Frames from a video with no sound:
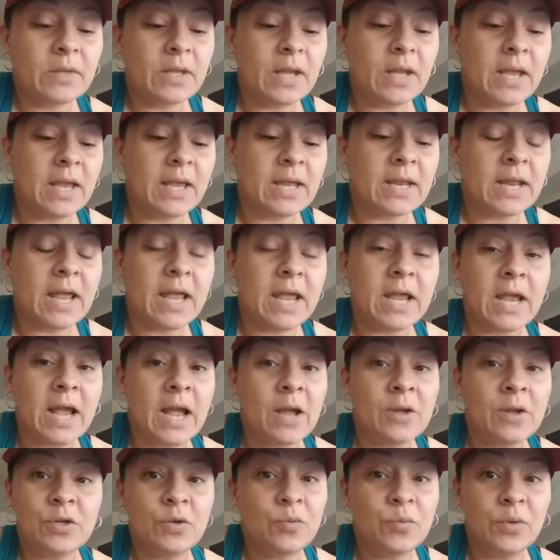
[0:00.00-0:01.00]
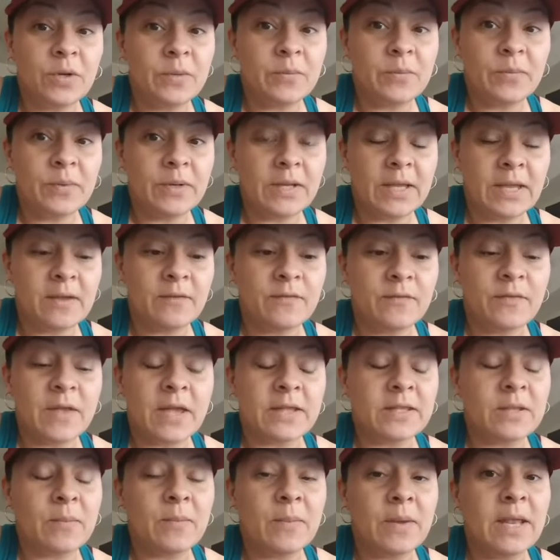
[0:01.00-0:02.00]
and I, you wouldn't believe
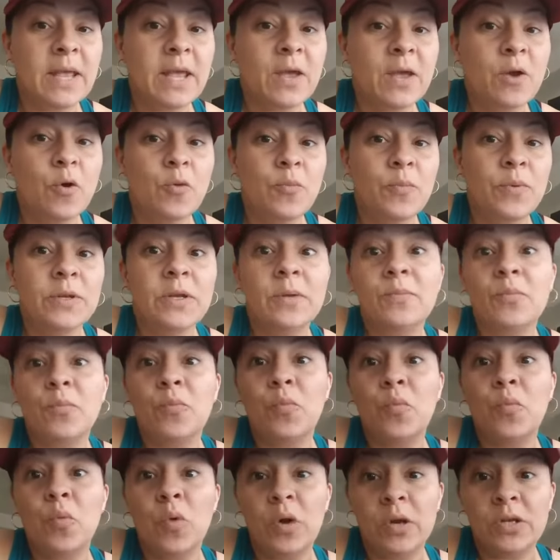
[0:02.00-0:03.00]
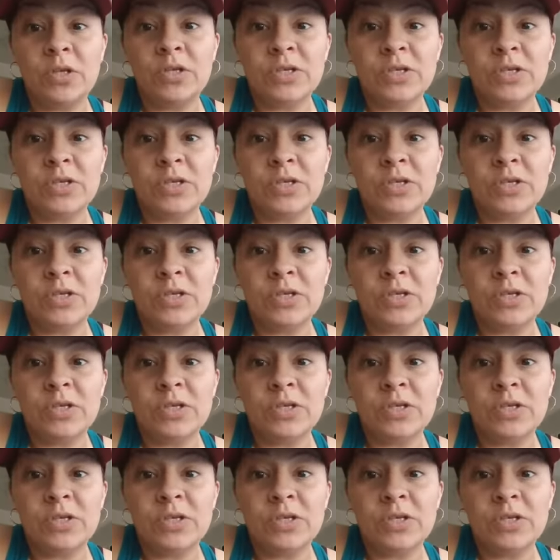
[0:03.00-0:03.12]
that the minute I opened up one